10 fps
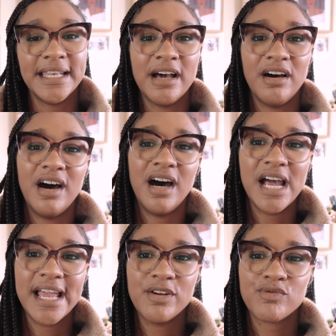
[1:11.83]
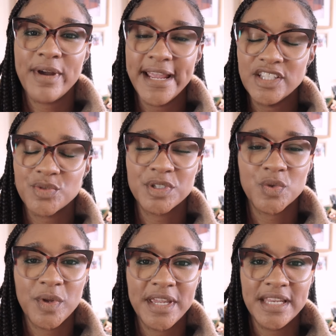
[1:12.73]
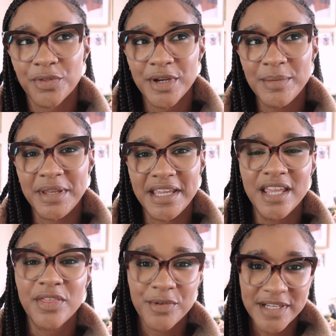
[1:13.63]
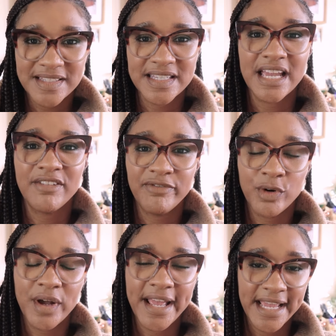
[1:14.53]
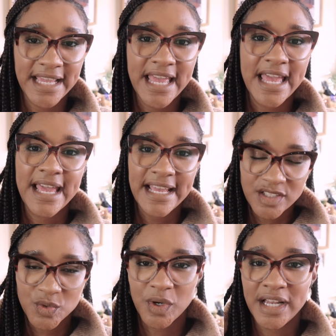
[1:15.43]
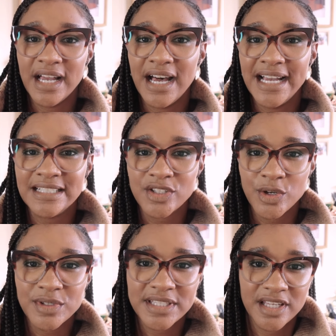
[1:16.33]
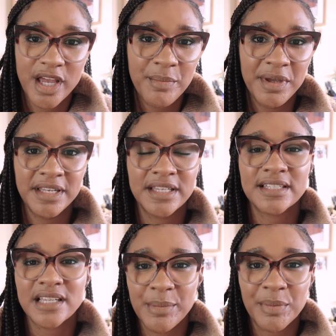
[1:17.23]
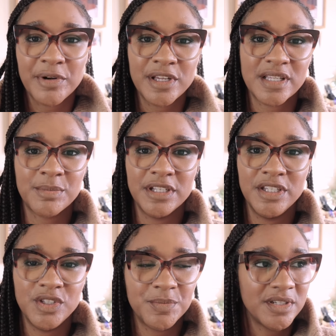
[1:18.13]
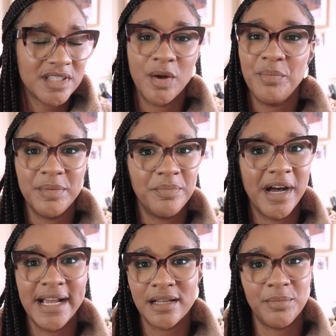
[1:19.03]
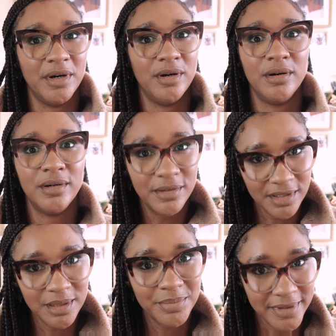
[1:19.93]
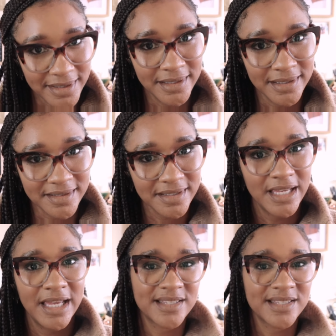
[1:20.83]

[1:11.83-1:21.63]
Now I range between 3B, 3C and 4A, hence why I don't determine the type of products I'm going to use because because I'll be buying up a whole lot of products.